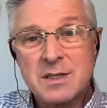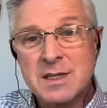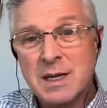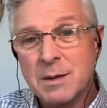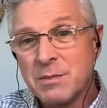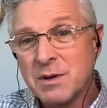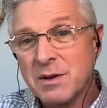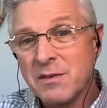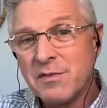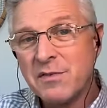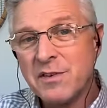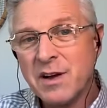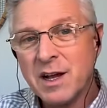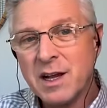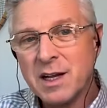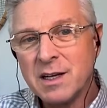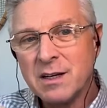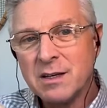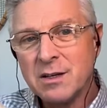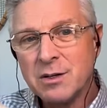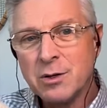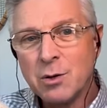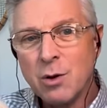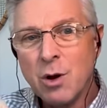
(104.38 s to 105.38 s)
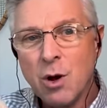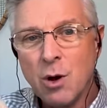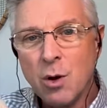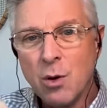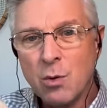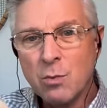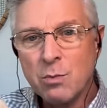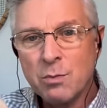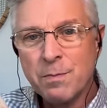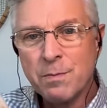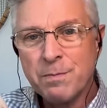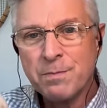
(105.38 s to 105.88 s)
able to find a new
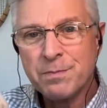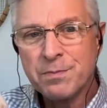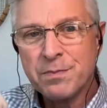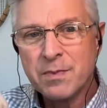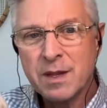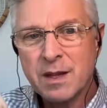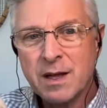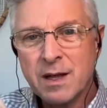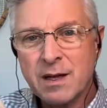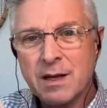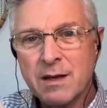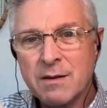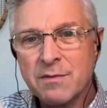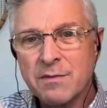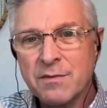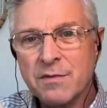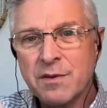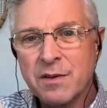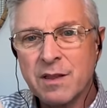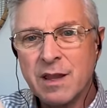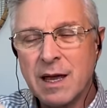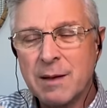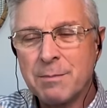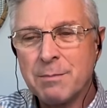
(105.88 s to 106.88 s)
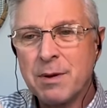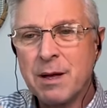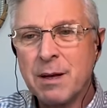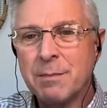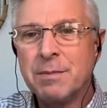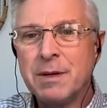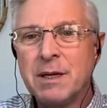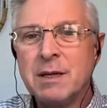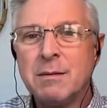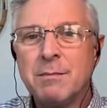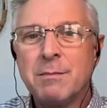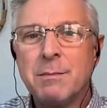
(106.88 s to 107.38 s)
home for that
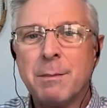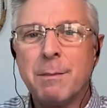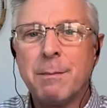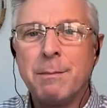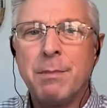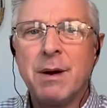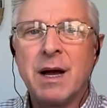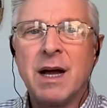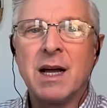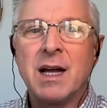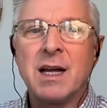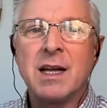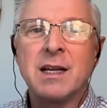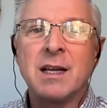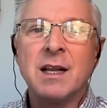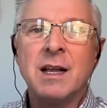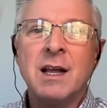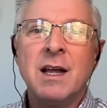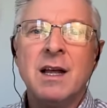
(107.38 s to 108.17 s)
puppy, but